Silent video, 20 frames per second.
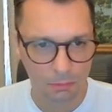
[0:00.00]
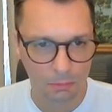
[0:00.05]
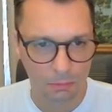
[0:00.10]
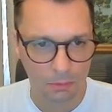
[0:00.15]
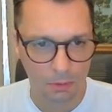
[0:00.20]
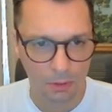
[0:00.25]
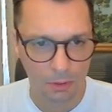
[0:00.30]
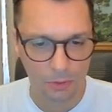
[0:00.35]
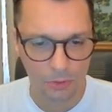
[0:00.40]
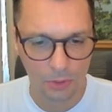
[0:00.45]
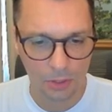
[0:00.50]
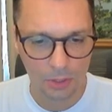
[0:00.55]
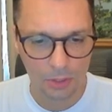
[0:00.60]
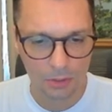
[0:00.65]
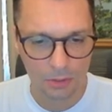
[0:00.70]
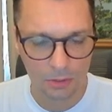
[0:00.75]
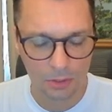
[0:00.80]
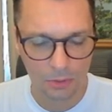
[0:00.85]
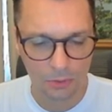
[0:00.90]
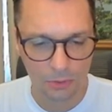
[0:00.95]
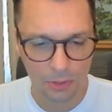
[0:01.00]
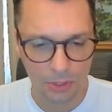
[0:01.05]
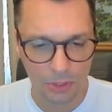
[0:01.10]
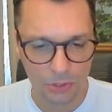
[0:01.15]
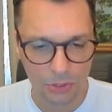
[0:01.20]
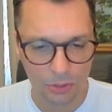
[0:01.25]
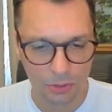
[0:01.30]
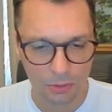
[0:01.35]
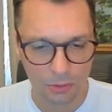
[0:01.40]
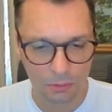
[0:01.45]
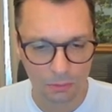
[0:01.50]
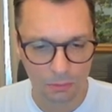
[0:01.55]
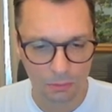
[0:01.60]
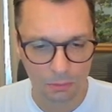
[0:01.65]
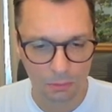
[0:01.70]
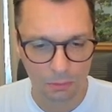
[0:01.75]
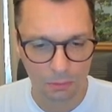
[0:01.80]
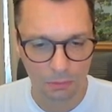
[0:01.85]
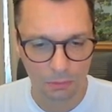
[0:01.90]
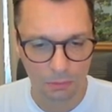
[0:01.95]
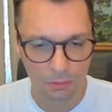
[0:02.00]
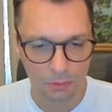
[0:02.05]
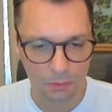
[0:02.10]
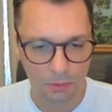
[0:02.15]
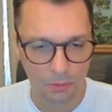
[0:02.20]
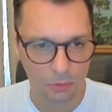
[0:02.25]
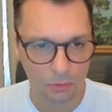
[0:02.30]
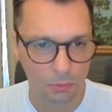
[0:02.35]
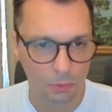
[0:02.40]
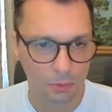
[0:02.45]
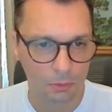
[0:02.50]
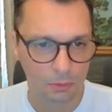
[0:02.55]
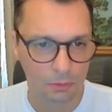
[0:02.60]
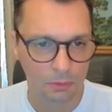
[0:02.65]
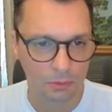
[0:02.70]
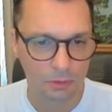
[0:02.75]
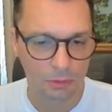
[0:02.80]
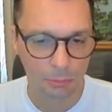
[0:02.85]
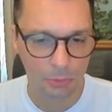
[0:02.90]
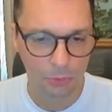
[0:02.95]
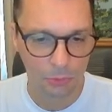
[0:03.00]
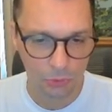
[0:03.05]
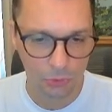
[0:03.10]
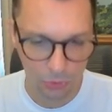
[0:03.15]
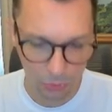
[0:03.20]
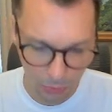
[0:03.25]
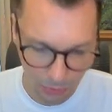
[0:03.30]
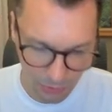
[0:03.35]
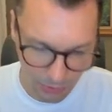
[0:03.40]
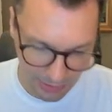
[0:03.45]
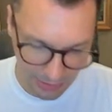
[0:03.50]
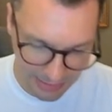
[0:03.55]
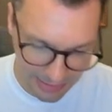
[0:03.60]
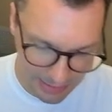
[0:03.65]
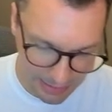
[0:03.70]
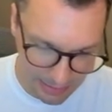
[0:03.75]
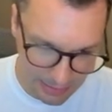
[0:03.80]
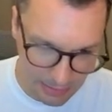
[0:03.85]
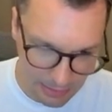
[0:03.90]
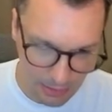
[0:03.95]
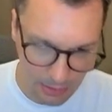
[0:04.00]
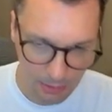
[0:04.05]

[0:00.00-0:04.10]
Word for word: under consideration. What's this one? Similar to is akin.